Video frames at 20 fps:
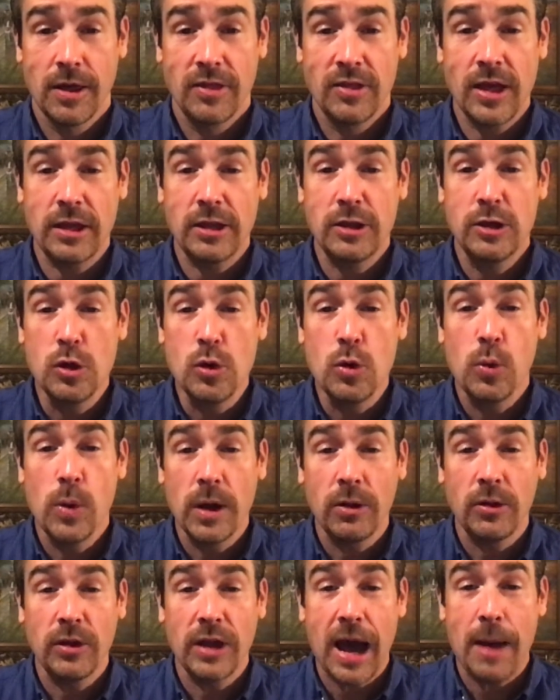that you
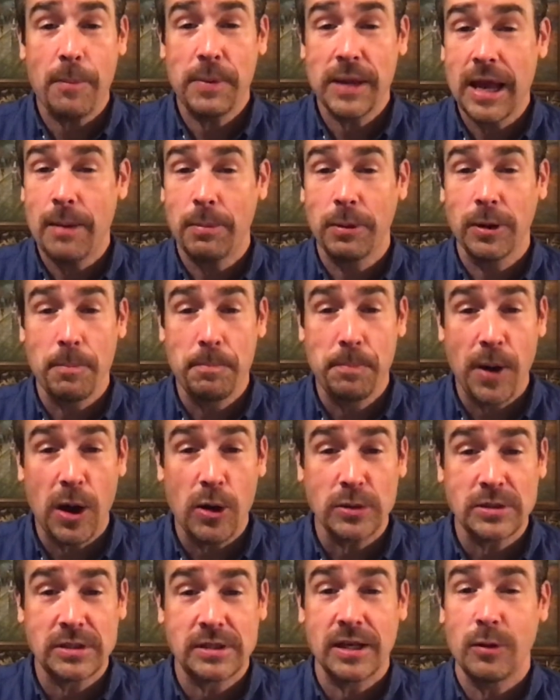will not be able to
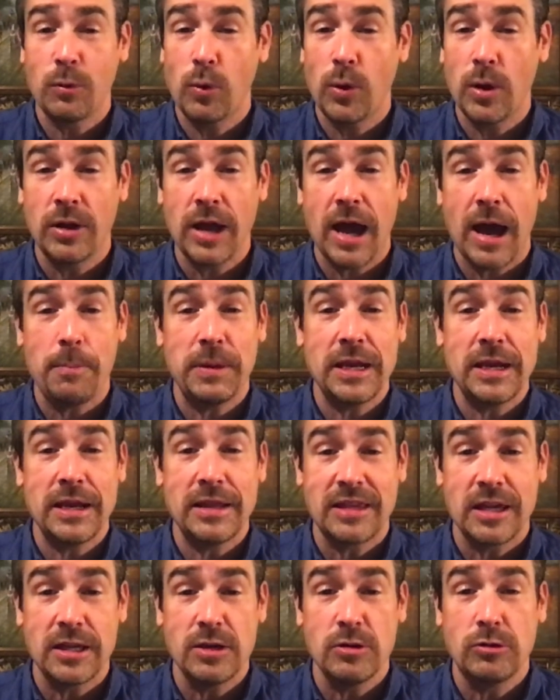boast, that it will not be
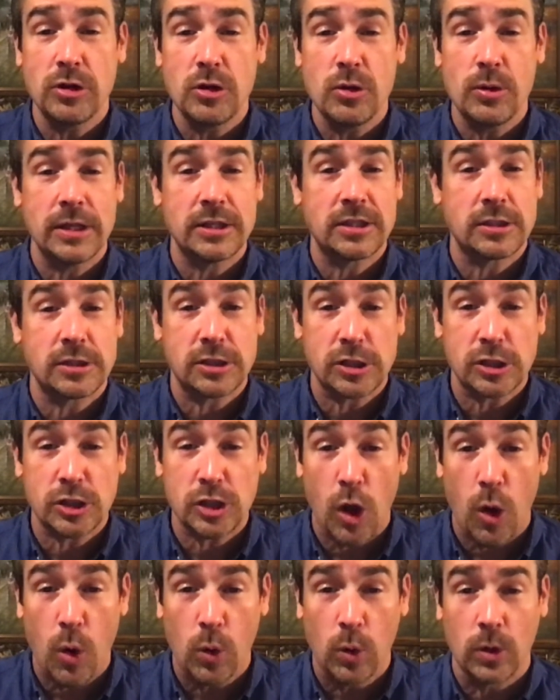anything you do. It is
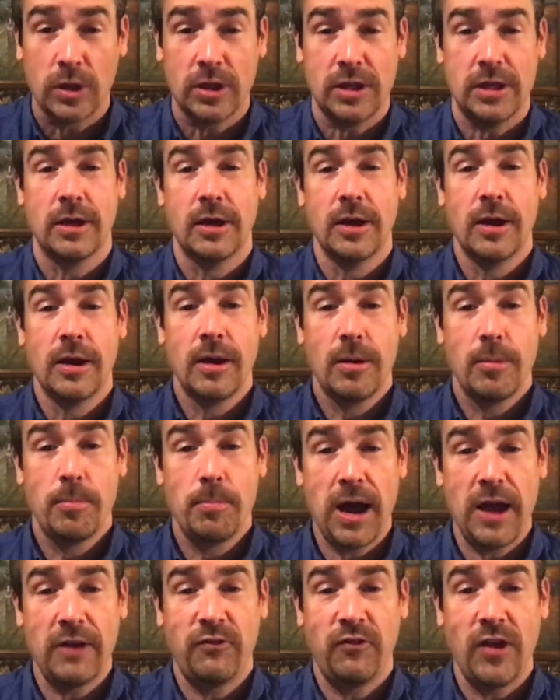solely
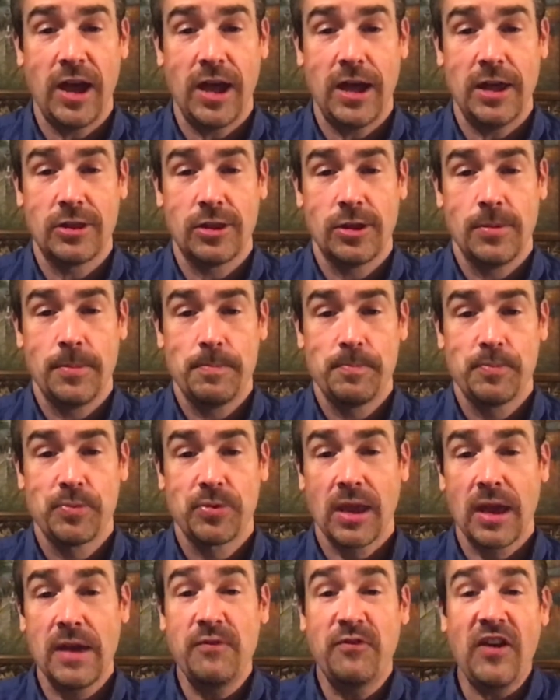by faith.
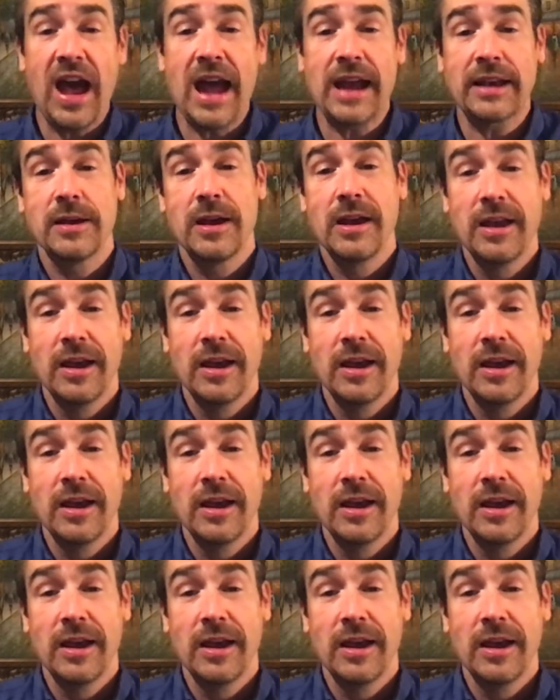In fact,